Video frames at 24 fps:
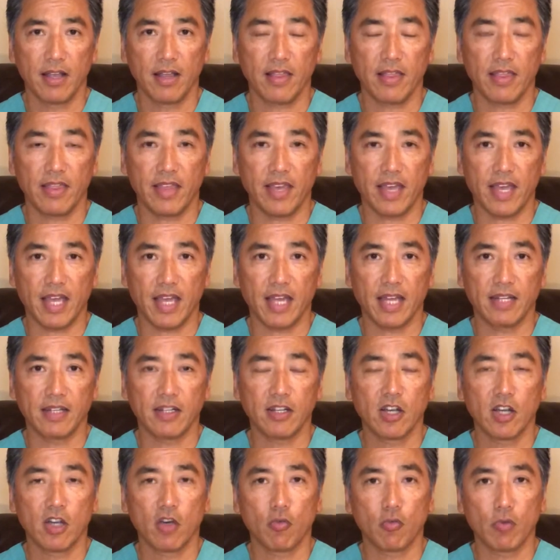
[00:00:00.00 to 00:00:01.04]
then
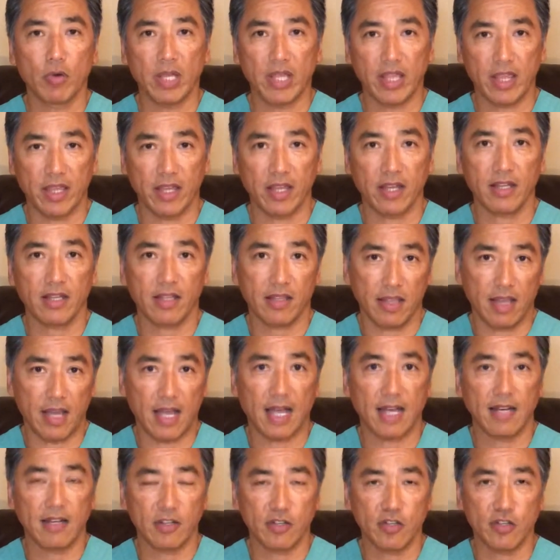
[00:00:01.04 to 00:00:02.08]
we think
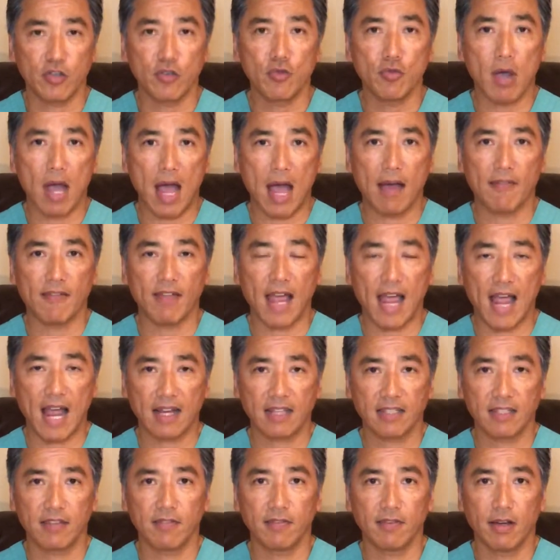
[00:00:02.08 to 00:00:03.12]
that you have
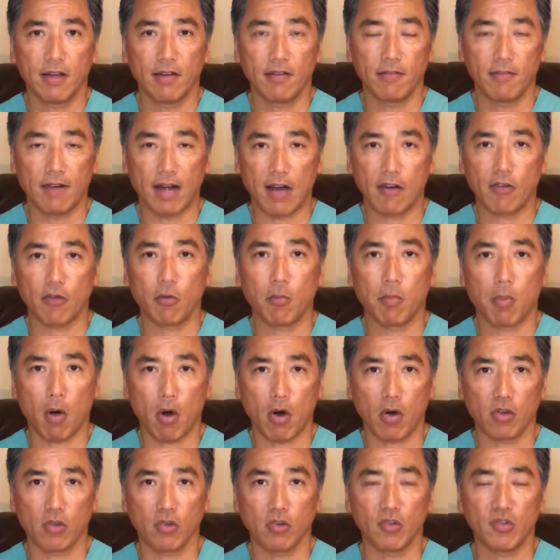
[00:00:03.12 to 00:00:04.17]
active viral
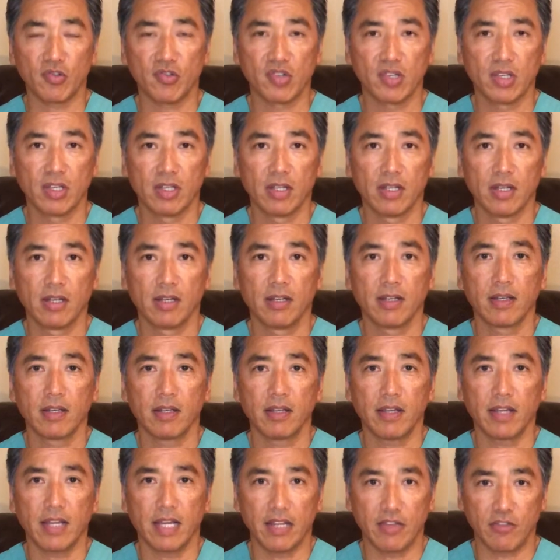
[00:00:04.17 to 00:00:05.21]
particles
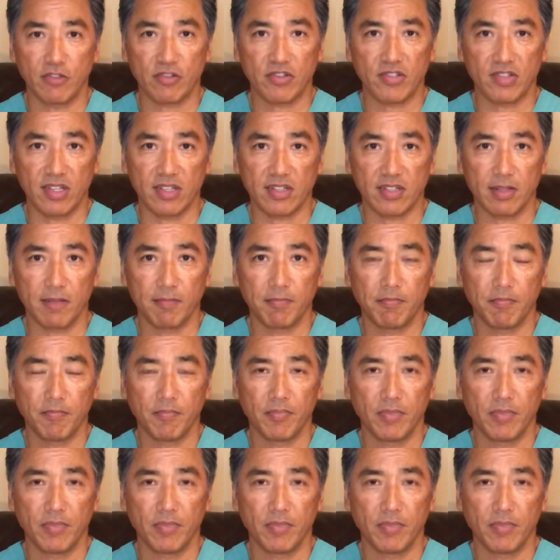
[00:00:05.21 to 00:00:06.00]
in your system.